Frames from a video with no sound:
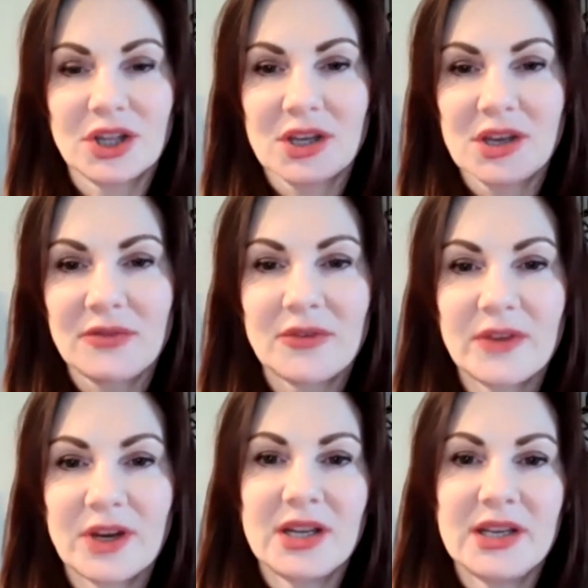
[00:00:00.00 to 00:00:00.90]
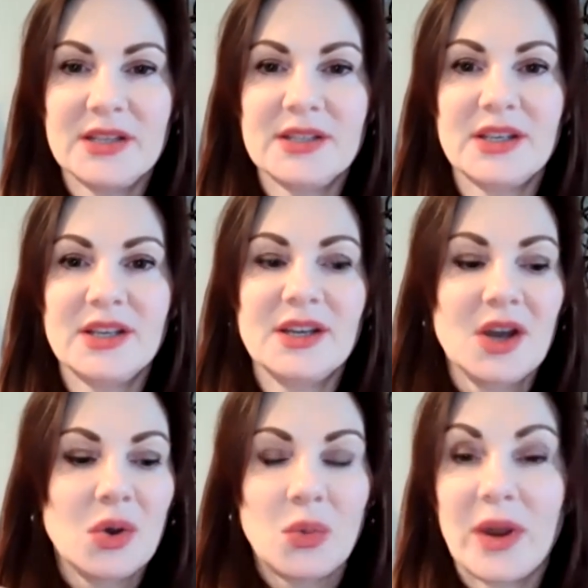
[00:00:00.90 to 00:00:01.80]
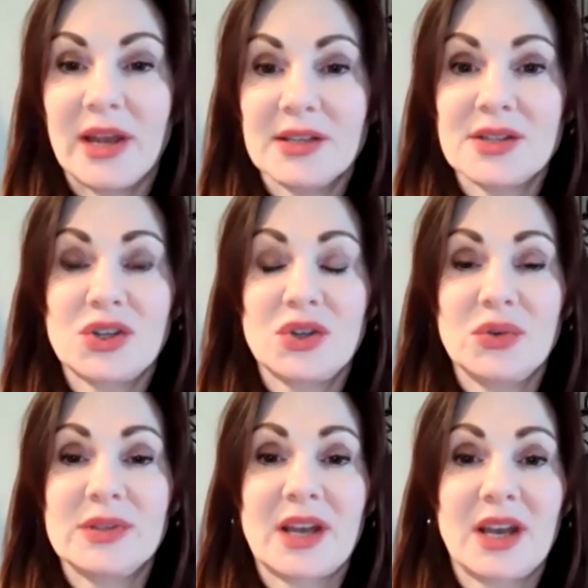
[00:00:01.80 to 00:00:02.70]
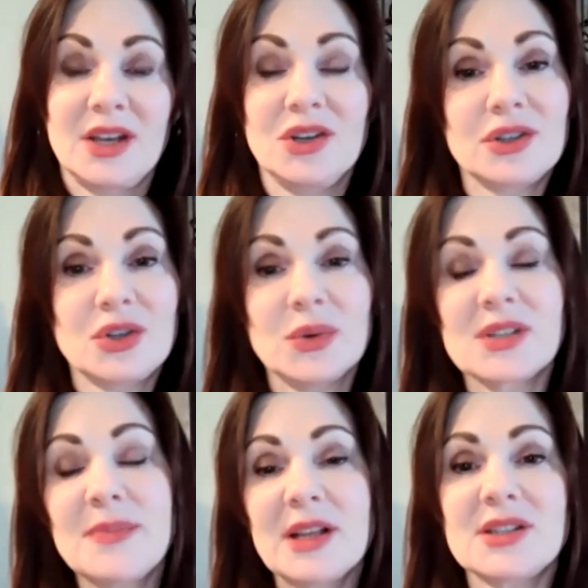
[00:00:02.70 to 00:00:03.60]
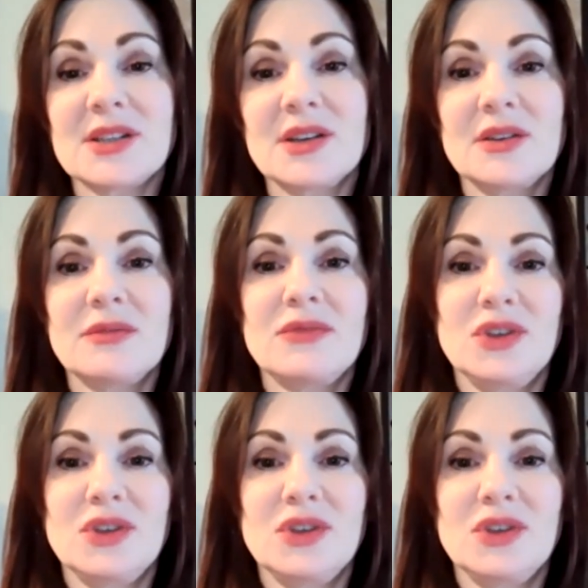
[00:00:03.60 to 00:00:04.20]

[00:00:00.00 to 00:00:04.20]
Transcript: looking for very easy ways to say you're too expensive,